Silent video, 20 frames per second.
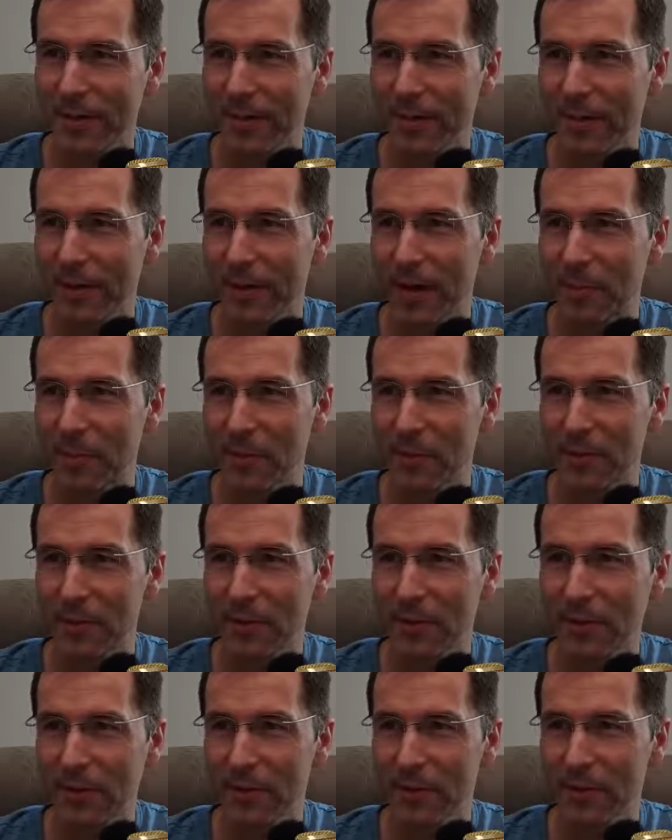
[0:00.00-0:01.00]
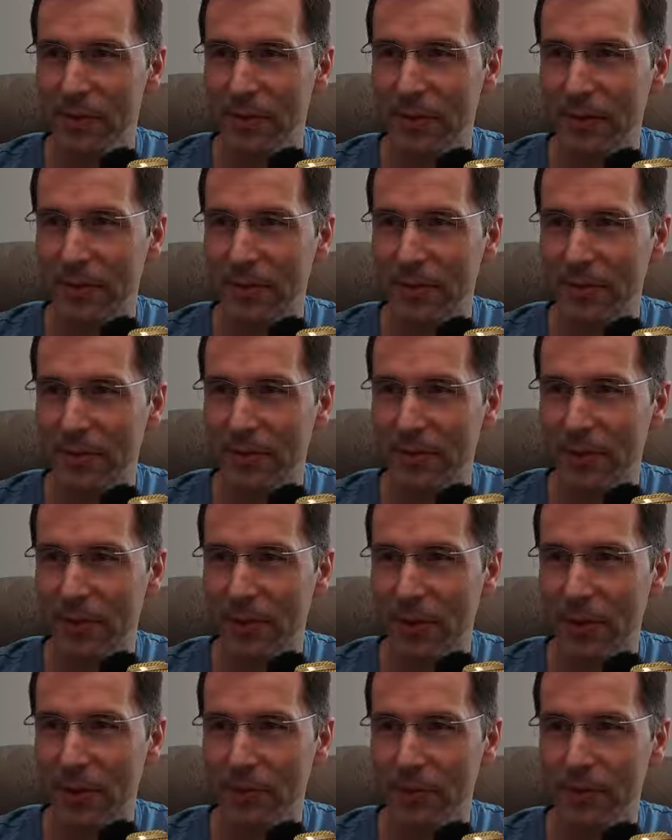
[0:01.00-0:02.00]
Apostolos
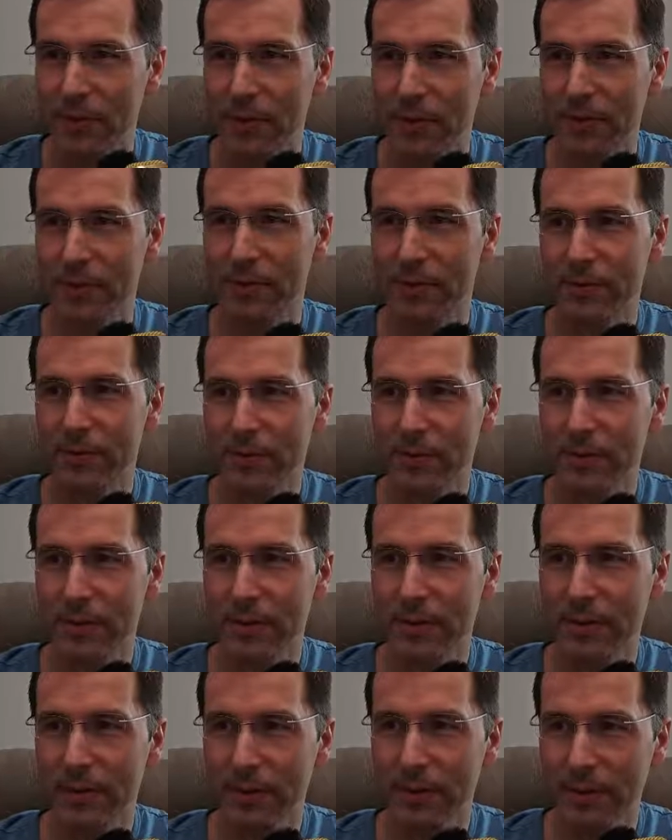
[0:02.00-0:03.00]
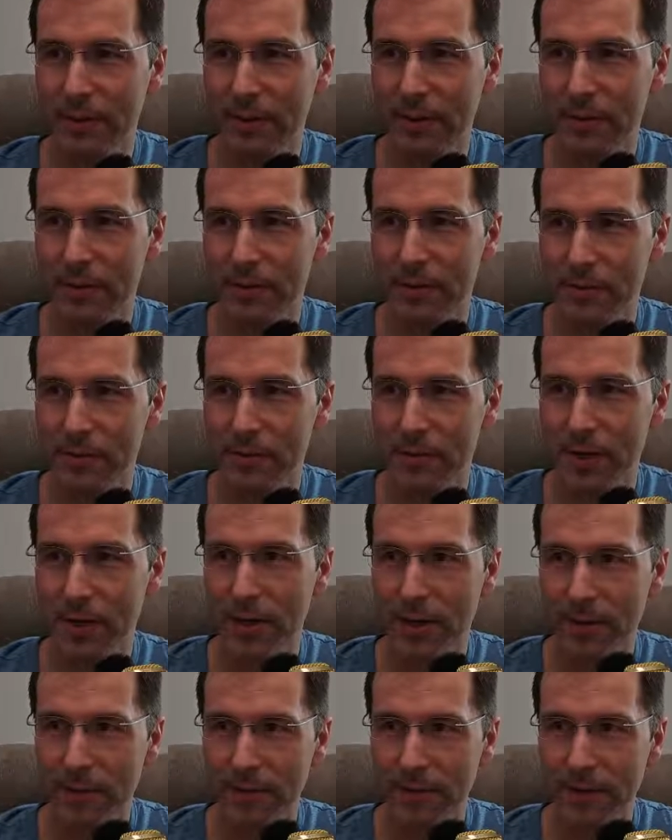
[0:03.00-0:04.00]
Androutsos,
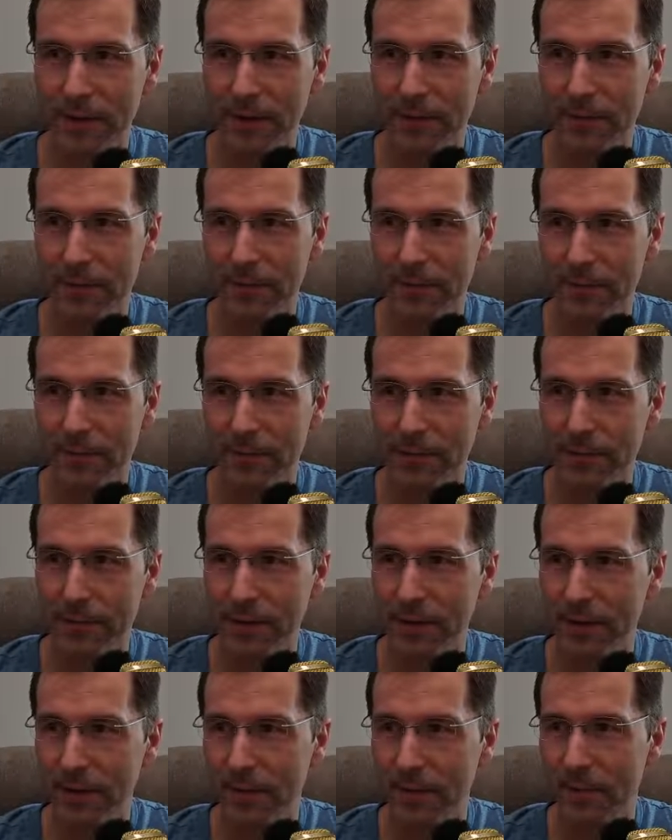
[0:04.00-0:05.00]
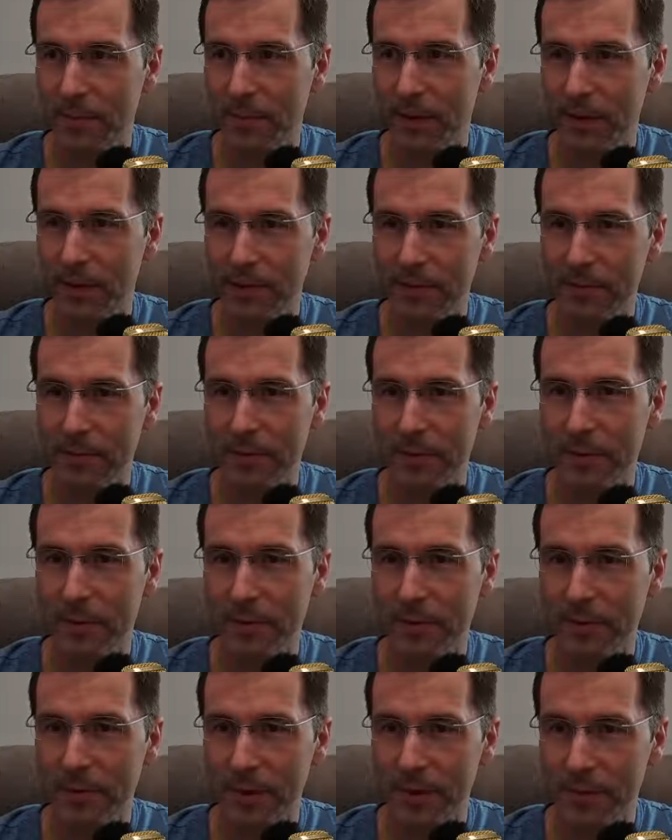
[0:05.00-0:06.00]
Sierra Victor 4 India Mike
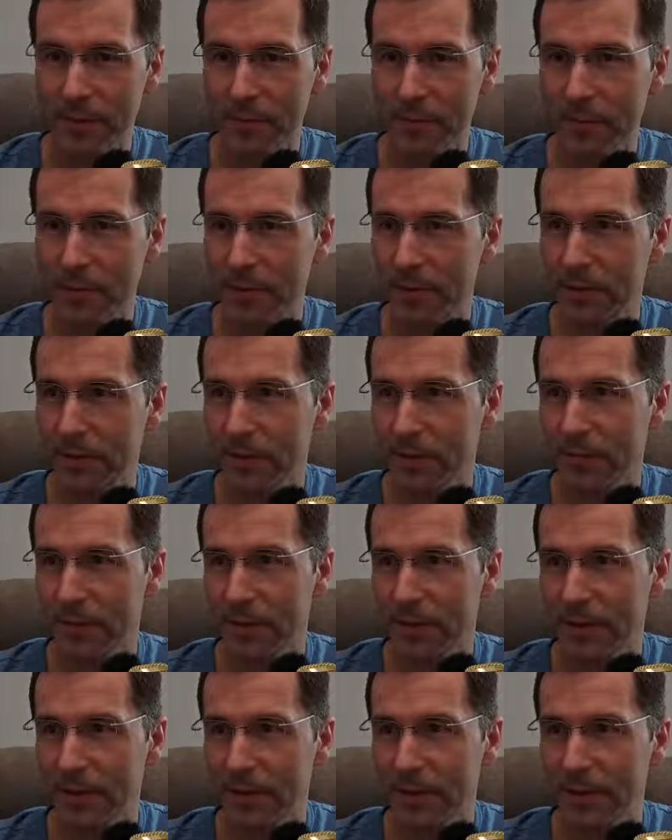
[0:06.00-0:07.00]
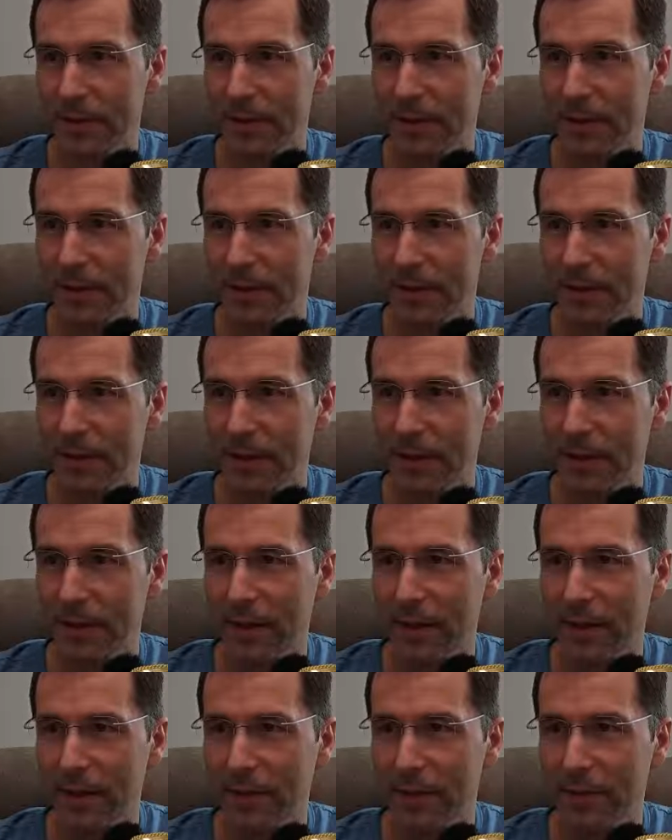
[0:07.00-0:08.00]
November, nice to meet you.
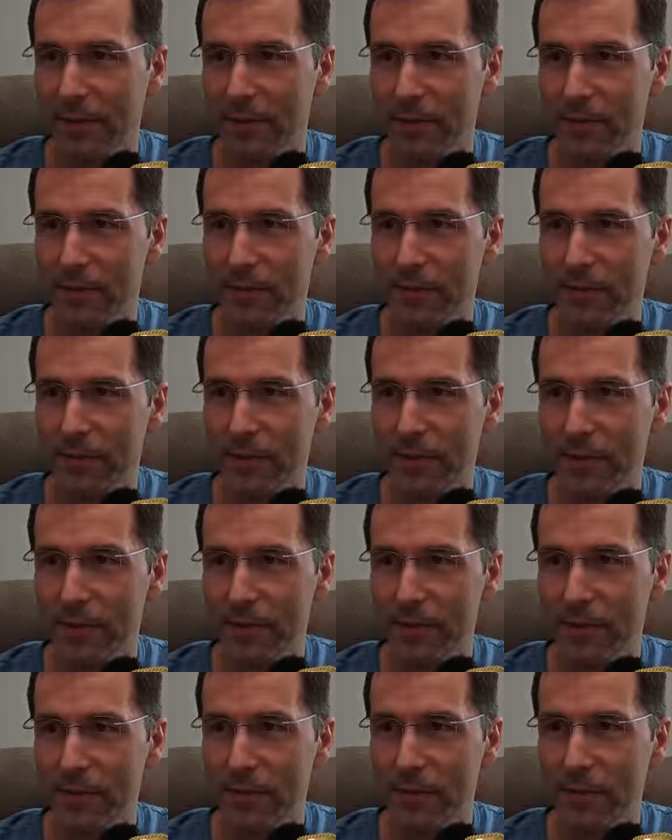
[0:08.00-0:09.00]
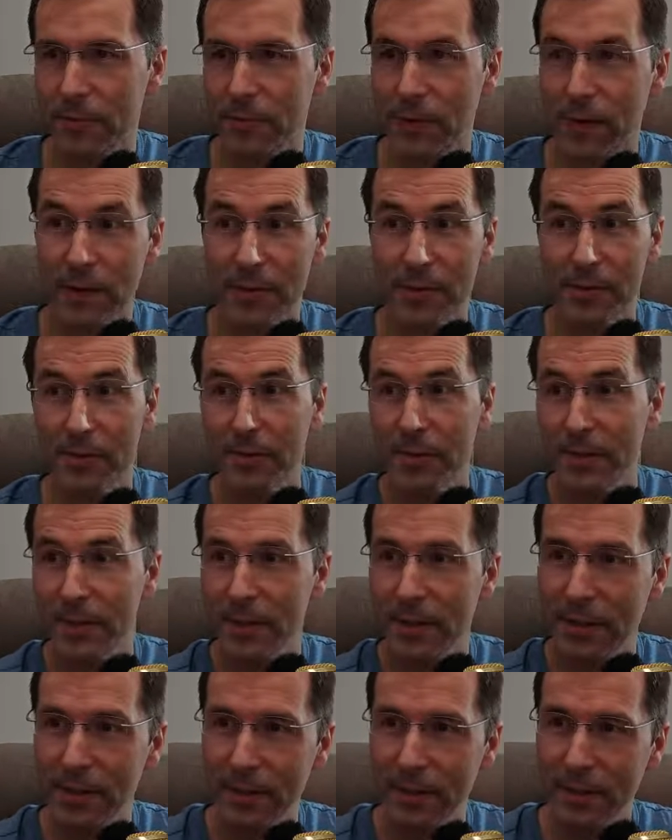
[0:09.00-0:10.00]
And also greetings to
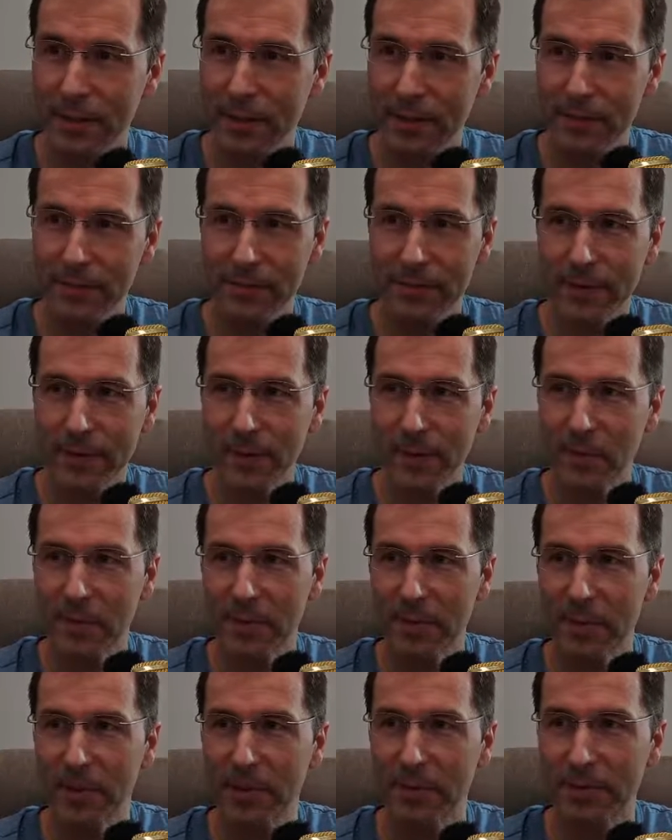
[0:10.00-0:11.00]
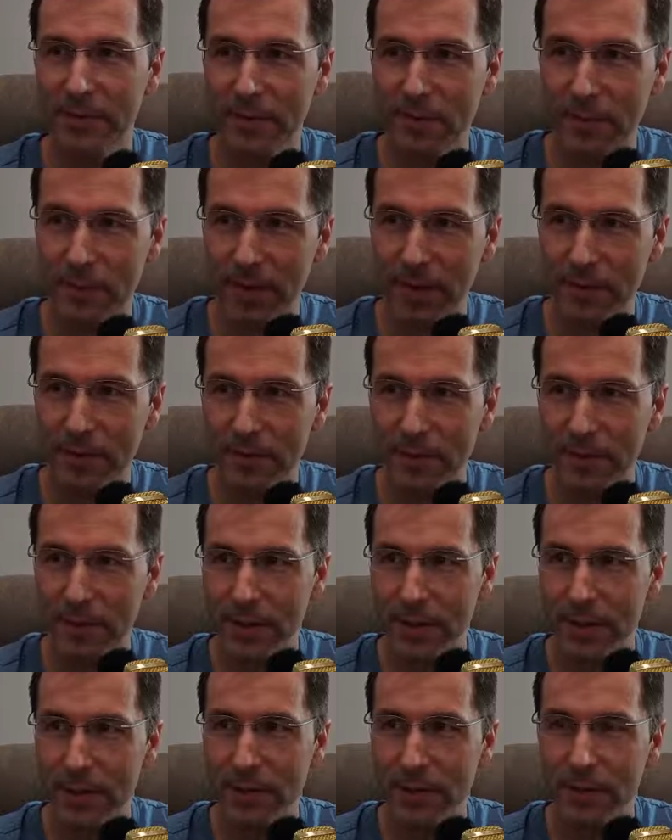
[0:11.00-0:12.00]
Switzerland. Hello, Philip. Hotel Bravo
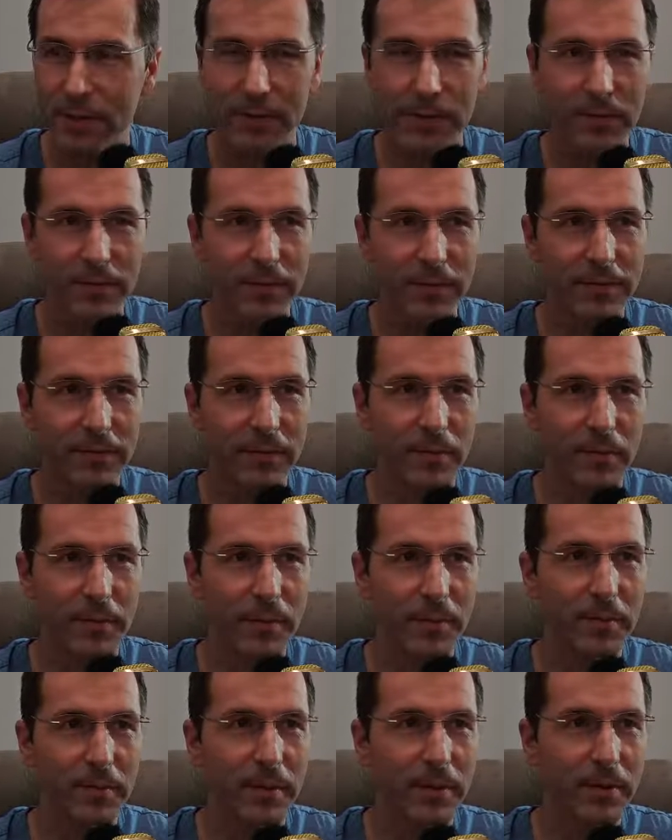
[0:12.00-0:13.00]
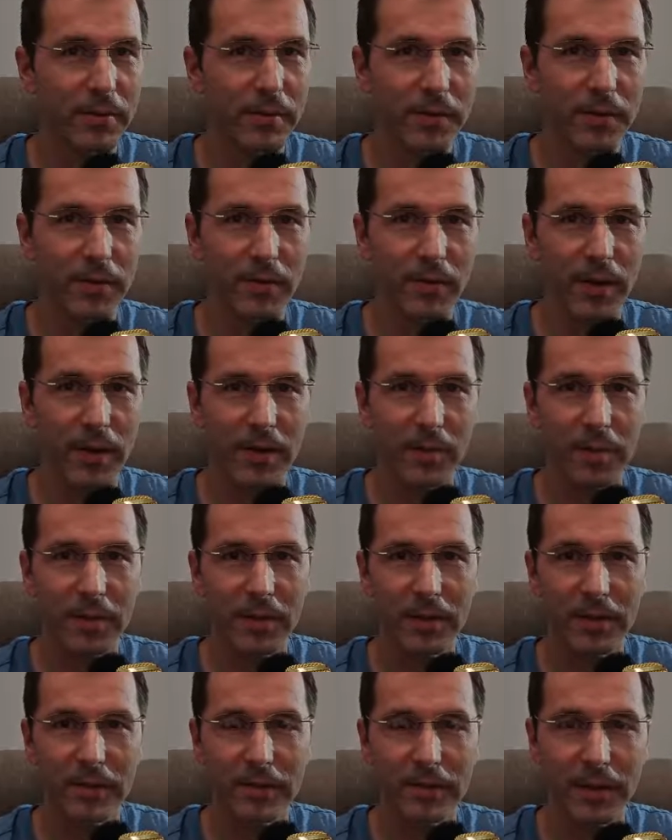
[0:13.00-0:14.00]
9 Golf Uniform Romeo. So I
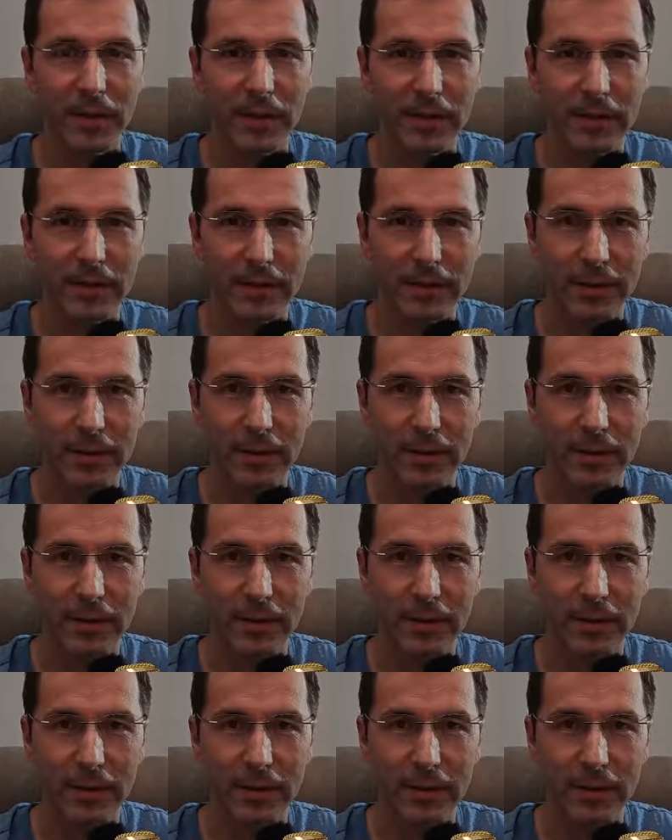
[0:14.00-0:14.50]
believe that